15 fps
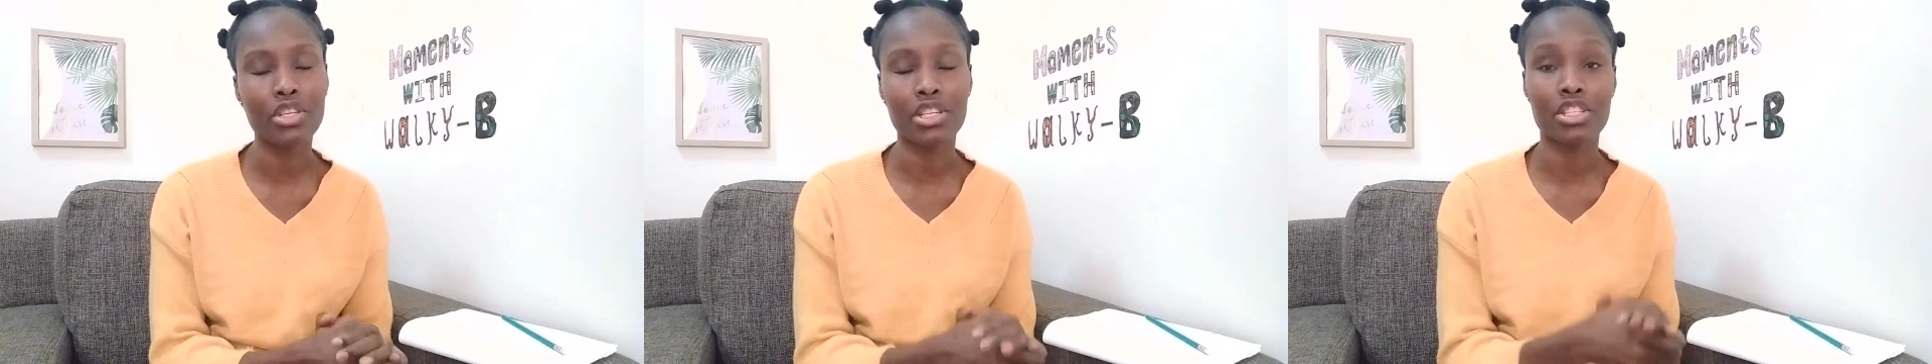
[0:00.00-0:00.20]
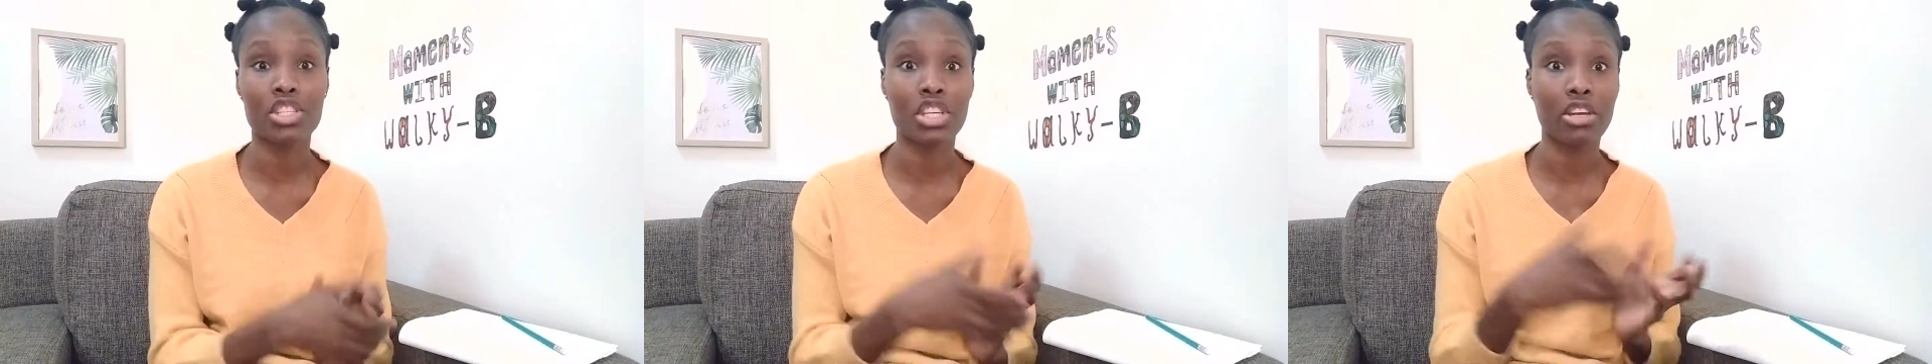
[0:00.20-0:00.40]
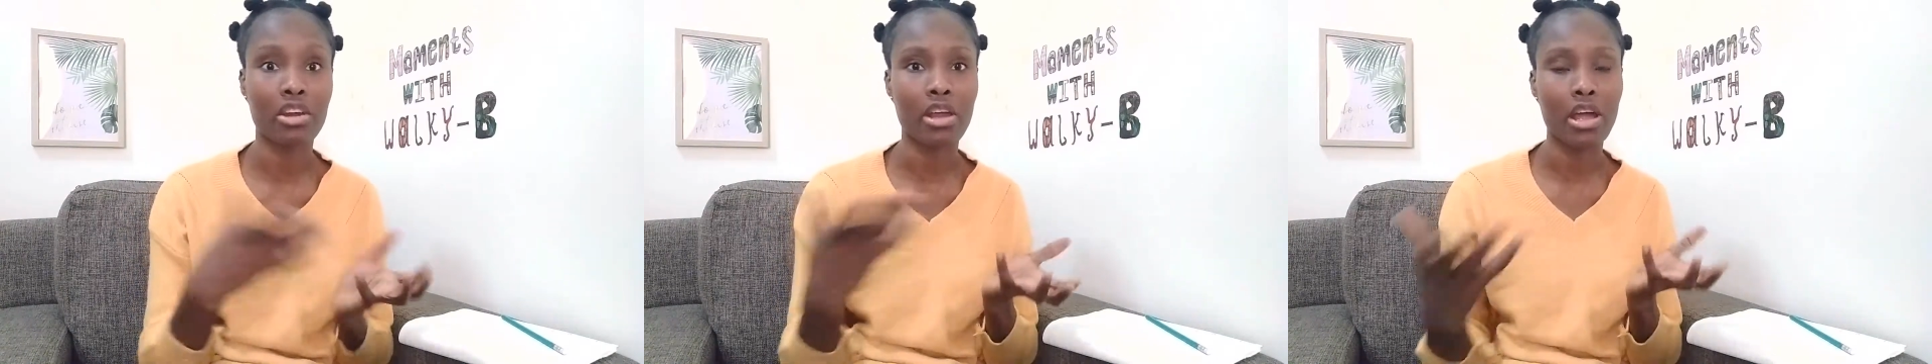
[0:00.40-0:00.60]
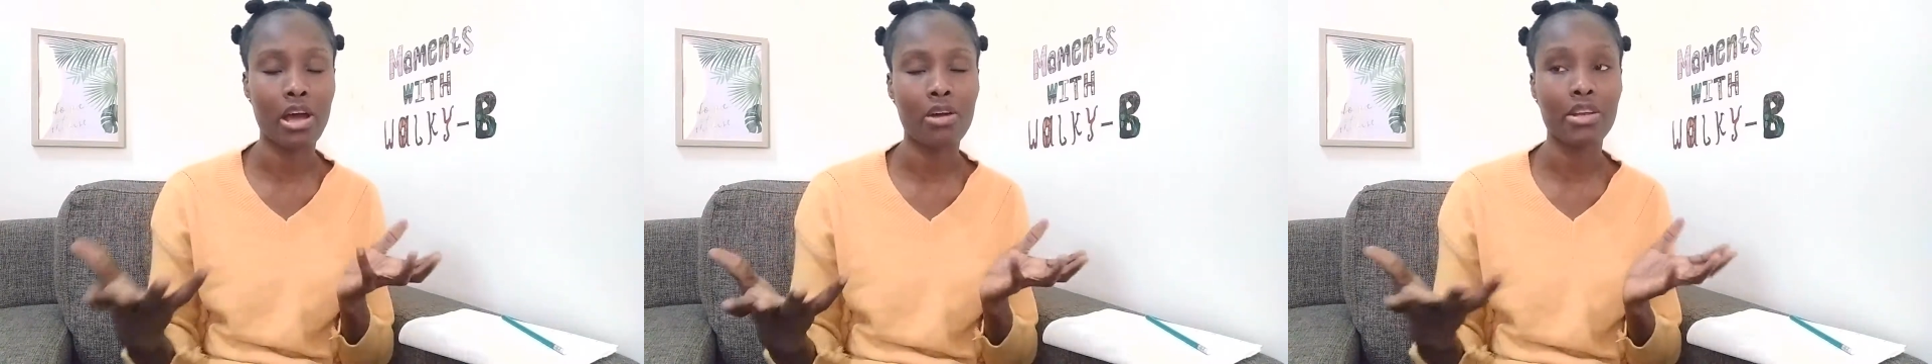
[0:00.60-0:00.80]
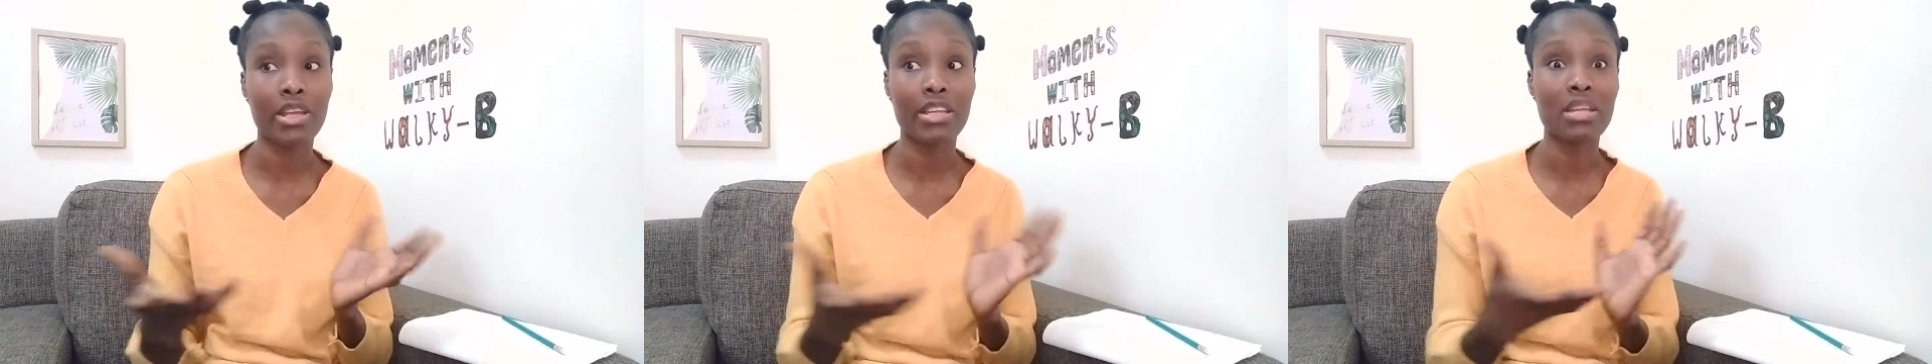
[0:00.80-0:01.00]
You can check her
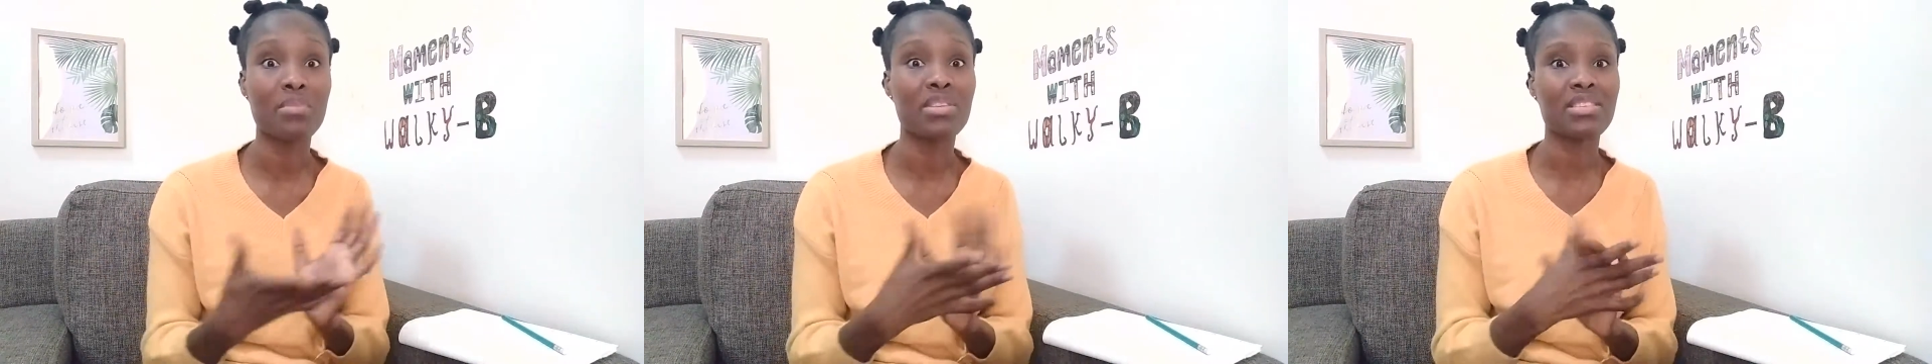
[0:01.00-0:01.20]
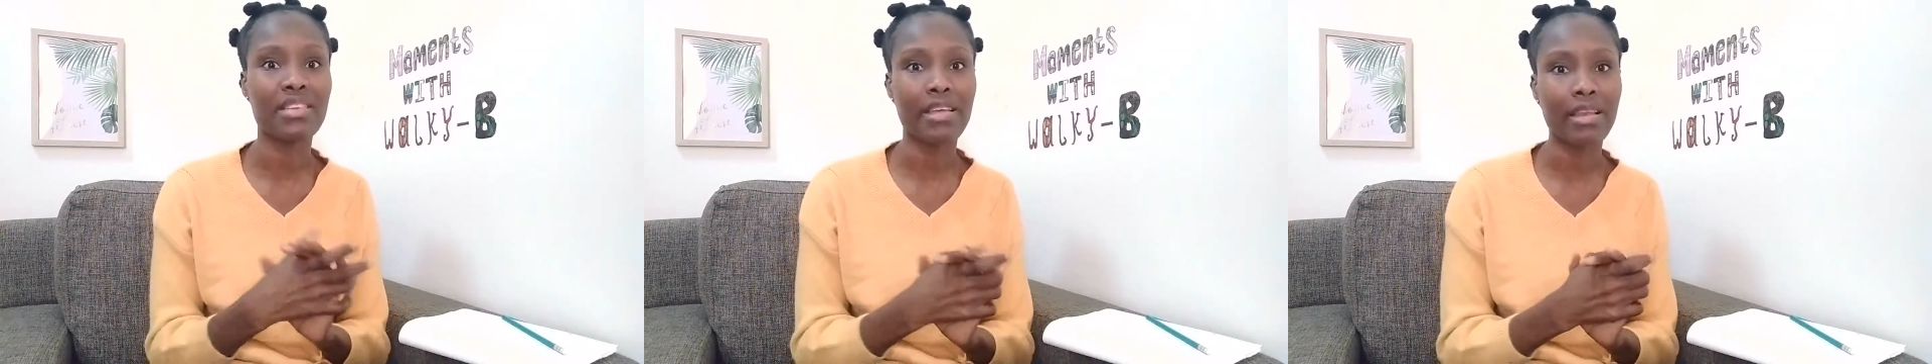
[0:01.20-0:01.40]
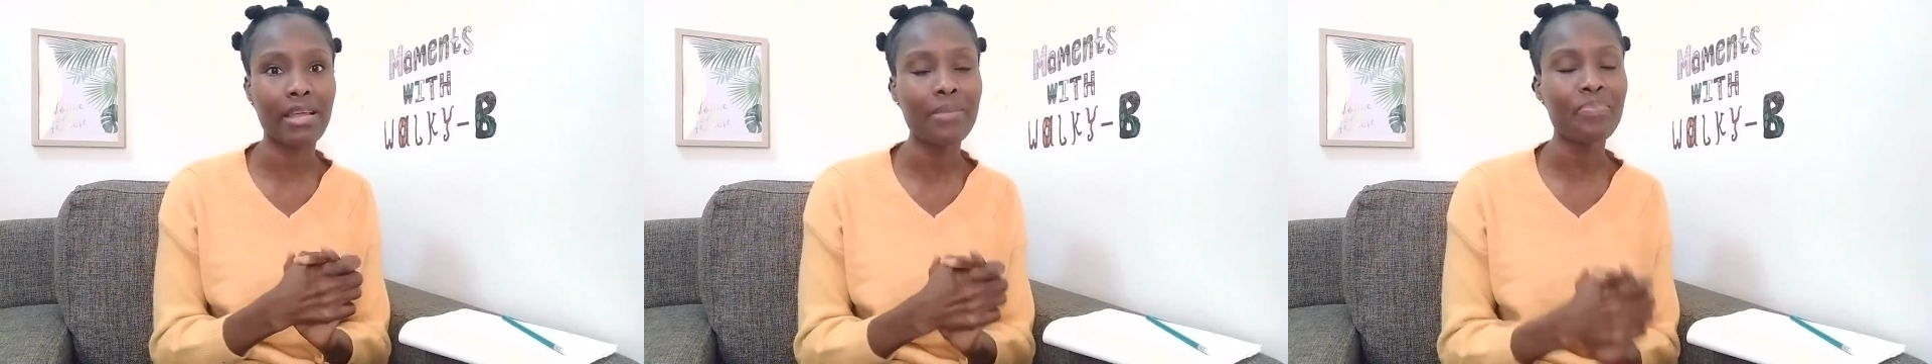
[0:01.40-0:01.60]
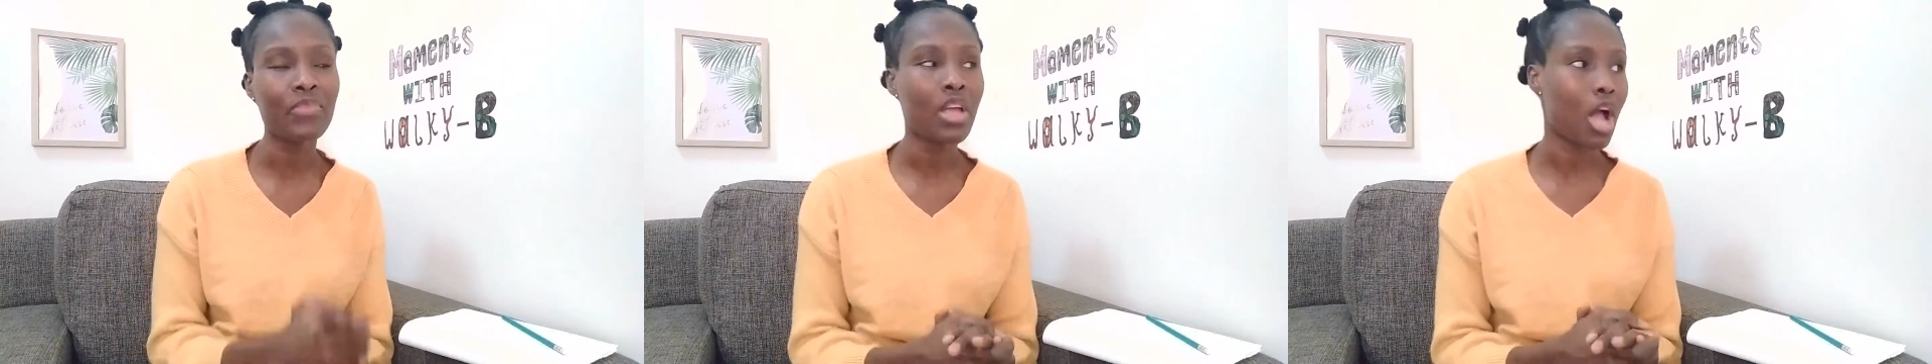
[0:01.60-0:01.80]
out. Her name is Ella.